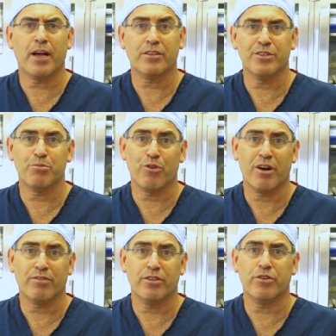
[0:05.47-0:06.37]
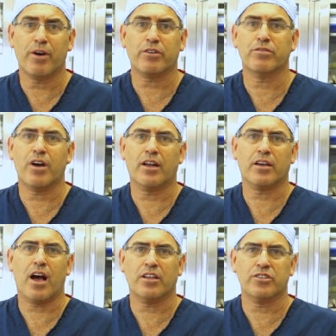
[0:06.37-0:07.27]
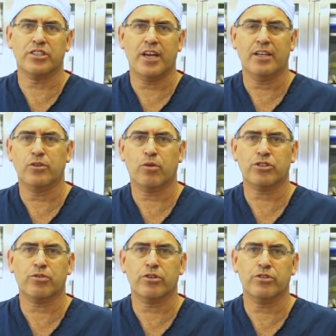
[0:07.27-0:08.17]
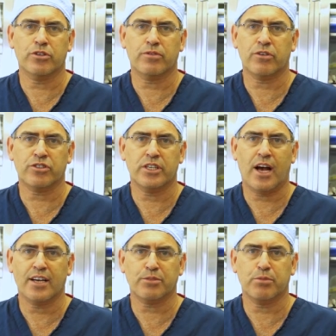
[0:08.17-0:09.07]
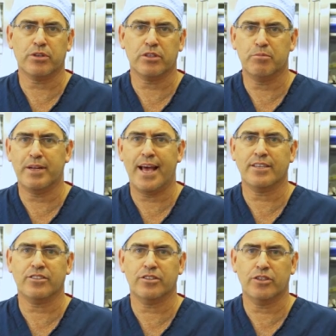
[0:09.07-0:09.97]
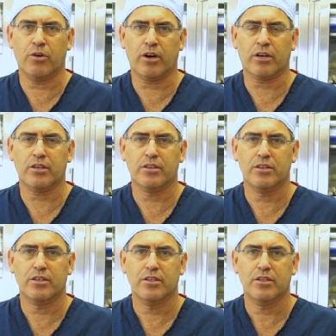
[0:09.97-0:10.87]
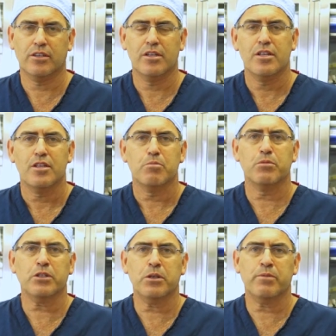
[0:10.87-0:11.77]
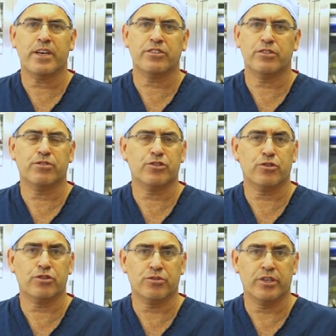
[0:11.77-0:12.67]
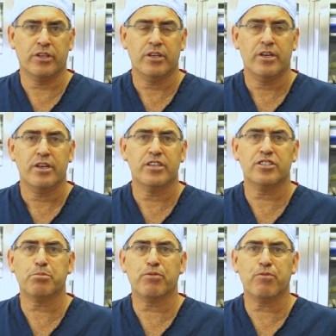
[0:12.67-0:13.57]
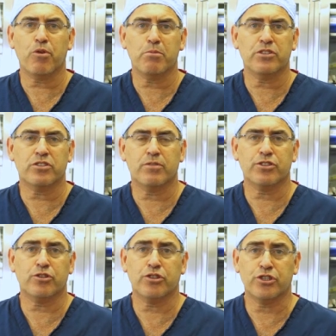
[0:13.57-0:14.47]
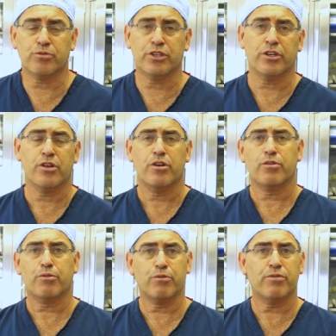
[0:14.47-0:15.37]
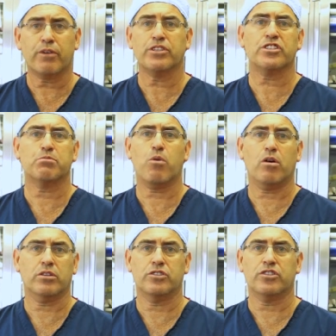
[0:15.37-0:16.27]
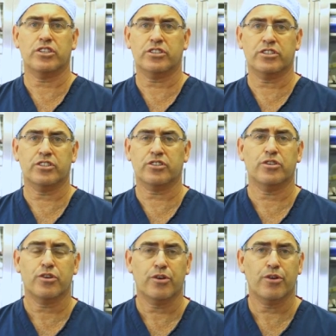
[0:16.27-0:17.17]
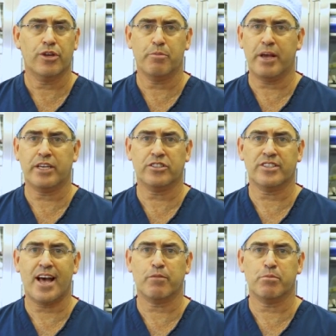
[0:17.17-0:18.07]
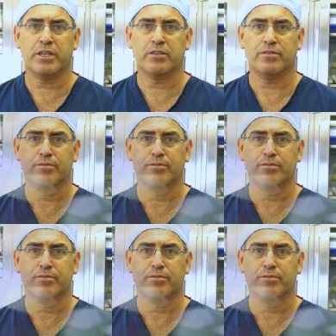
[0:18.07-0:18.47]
Michael Nimaroff, the Director of Gynecology at North Shore University Hospital in Manhasset, New York. Minimally invasive surgery is the performance of surgery through very small incisions in a patient's abdomen.